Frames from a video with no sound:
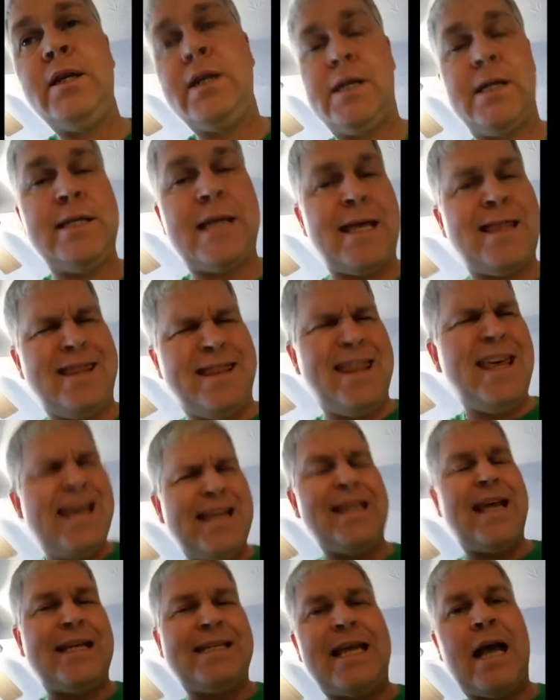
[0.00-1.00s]
because I
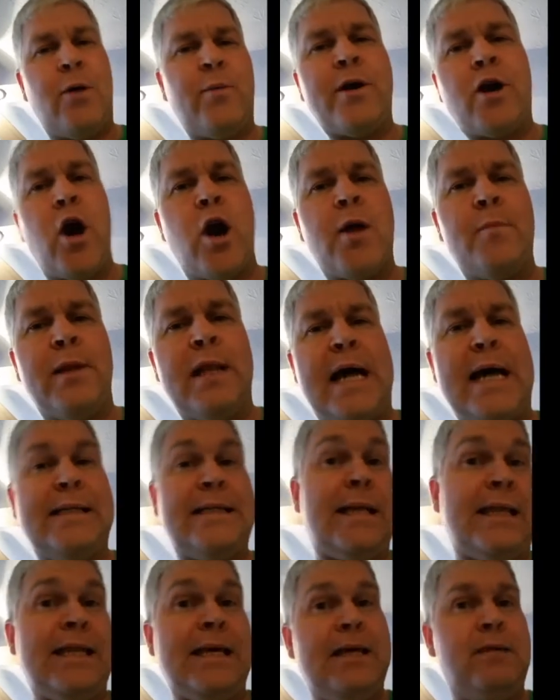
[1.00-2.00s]
think that's how we
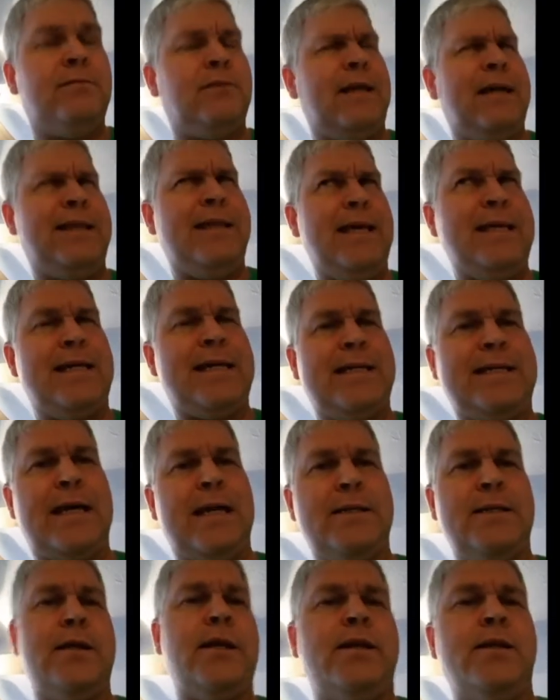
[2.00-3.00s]
caramelize. I think that's how
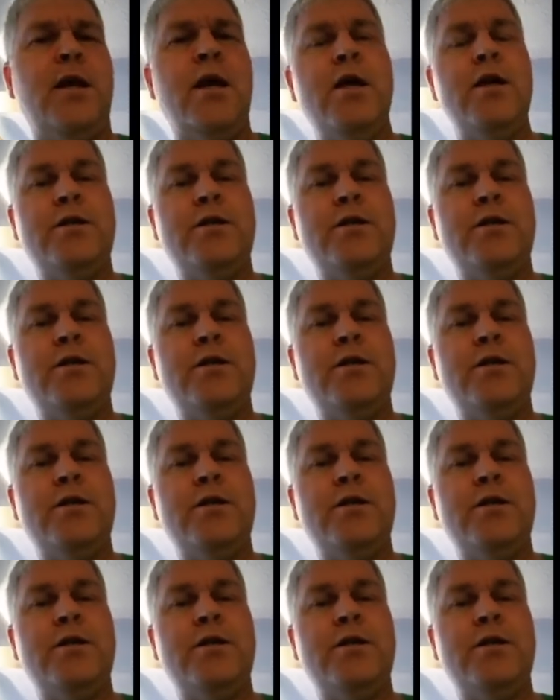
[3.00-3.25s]
it's done.